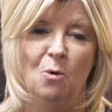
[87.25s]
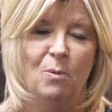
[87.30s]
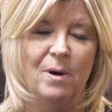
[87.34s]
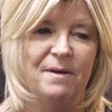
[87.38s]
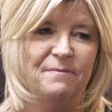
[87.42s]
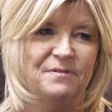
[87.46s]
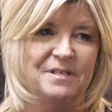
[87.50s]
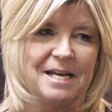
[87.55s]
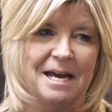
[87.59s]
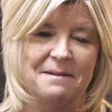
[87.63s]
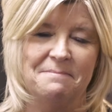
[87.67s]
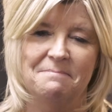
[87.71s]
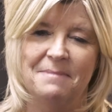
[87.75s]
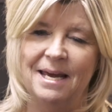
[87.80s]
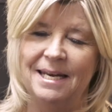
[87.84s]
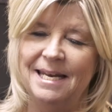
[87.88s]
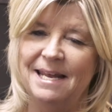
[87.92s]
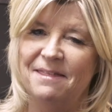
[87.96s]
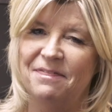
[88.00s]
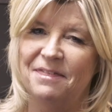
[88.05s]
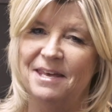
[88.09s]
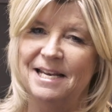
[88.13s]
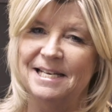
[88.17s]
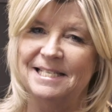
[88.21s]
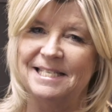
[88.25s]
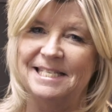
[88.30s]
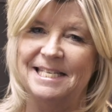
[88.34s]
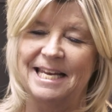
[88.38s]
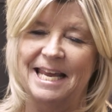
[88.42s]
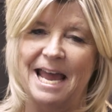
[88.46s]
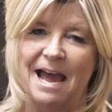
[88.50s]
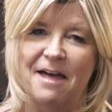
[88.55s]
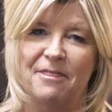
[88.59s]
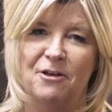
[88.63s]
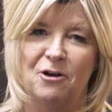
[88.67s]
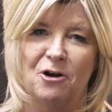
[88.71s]
We've done many things
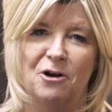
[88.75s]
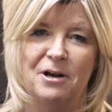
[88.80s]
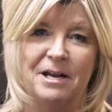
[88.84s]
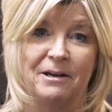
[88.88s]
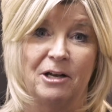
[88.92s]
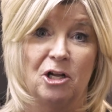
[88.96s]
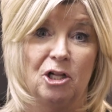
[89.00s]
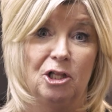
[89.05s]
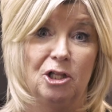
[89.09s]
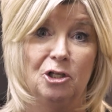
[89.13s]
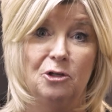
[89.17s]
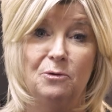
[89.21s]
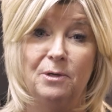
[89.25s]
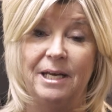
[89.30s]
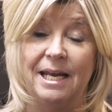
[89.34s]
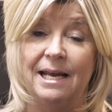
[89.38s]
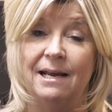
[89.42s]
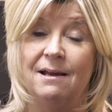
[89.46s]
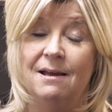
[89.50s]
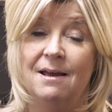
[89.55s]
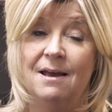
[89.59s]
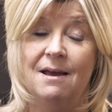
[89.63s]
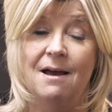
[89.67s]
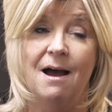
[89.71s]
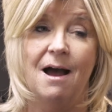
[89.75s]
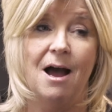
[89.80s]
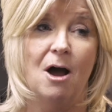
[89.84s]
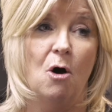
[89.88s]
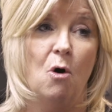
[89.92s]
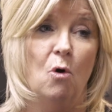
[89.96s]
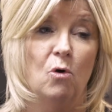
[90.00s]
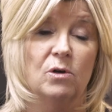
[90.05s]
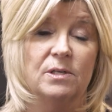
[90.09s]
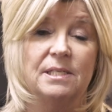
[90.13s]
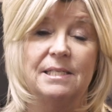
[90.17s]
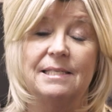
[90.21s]
together, including a
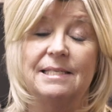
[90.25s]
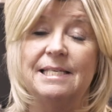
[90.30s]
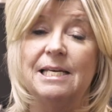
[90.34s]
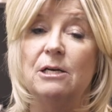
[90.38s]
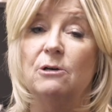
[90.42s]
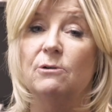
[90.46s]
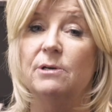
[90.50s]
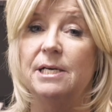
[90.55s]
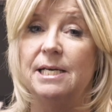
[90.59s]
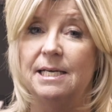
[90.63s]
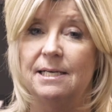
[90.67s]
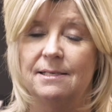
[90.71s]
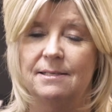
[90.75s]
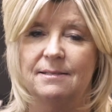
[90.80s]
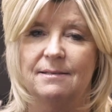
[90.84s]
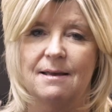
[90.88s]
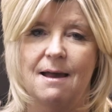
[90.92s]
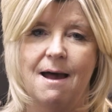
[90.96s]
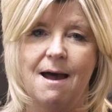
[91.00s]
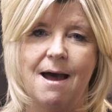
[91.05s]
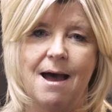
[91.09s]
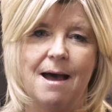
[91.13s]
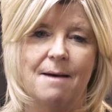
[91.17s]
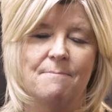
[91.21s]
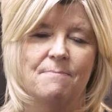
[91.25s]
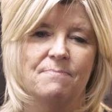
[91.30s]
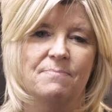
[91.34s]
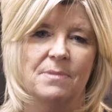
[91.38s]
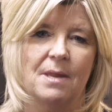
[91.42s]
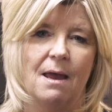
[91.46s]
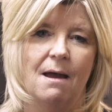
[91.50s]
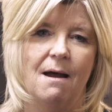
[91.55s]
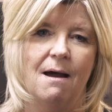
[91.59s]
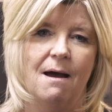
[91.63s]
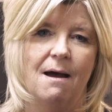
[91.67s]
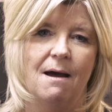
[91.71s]
whole series
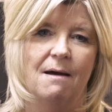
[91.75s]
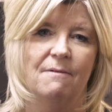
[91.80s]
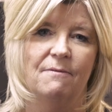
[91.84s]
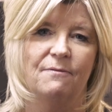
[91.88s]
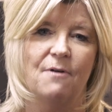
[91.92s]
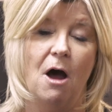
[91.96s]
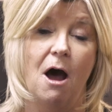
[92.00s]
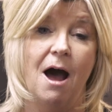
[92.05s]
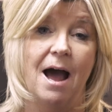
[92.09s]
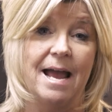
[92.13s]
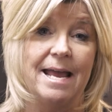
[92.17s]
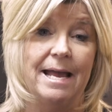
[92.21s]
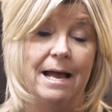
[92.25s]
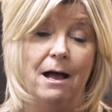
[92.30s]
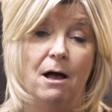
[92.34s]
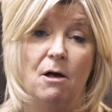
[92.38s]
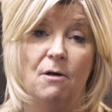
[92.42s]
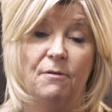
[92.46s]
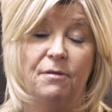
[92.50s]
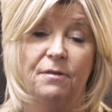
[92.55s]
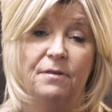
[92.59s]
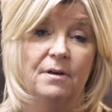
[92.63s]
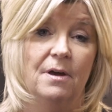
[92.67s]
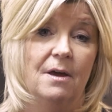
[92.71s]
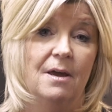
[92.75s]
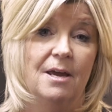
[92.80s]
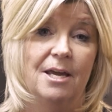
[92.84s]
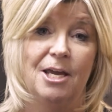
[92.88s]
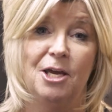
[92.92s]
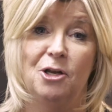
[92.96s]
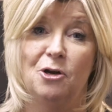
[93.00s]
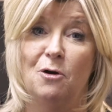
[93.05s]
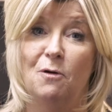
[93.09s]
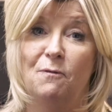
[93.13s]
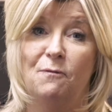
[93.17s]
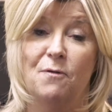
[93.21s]
of eye health,
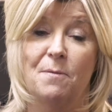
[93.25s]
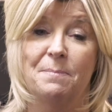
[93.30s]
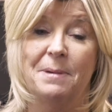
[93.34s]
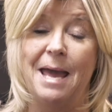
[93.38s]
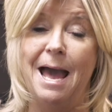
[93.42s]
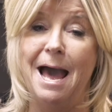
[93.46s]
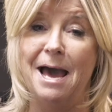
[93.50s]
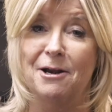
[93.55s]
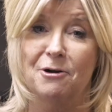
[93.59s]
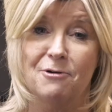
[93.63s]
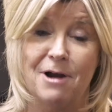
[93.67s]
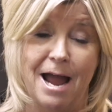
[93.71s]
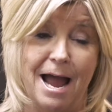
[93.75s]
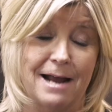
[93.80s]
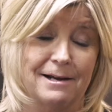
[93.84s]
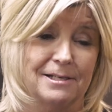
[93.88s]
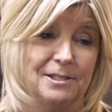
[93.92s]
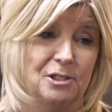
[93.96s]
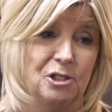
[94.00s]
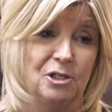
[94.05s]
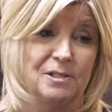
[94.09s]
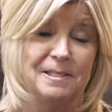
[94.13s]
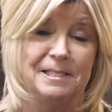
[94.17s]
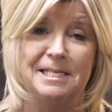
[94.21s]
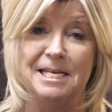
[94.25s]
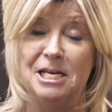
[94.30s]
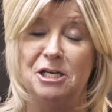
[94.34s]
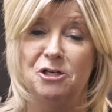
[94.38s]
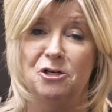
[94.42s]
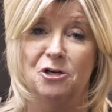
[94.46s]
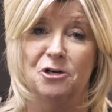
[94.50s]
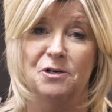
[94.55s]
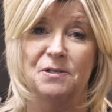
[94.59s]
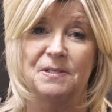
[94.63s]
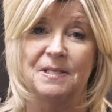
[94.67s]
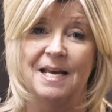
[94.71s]
you know, from cataracts to
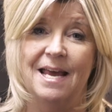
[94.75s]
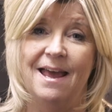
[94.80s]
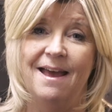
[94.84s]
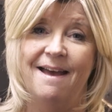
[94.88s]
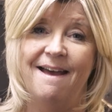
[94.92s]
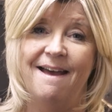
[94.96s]
seniors.